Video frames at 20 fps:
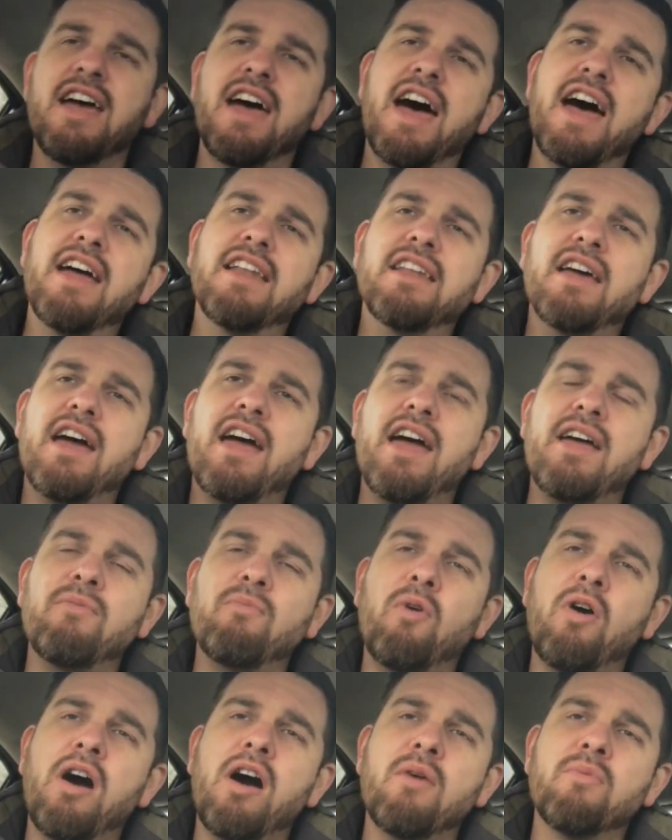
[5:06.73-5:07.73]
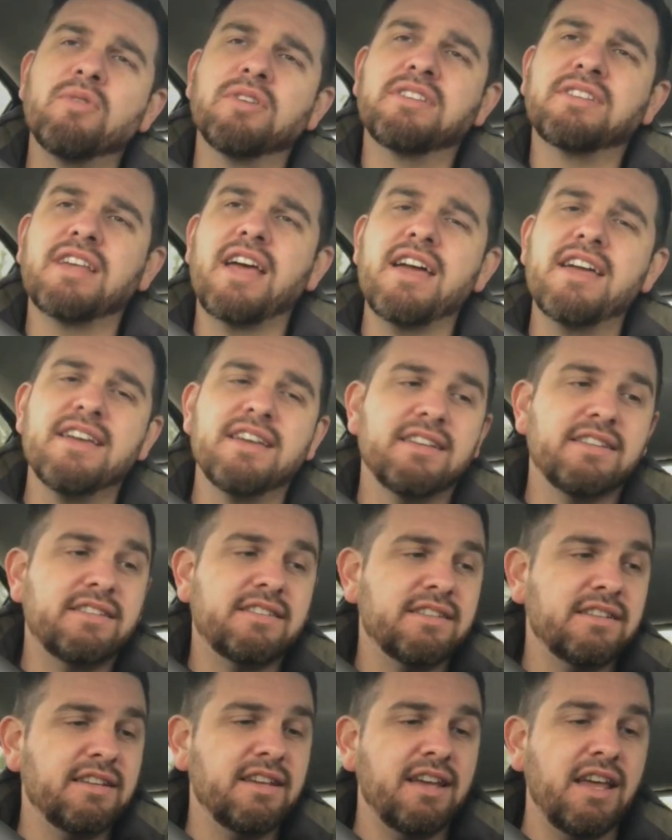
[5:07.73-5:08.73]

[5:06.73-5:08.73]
And what I would say is,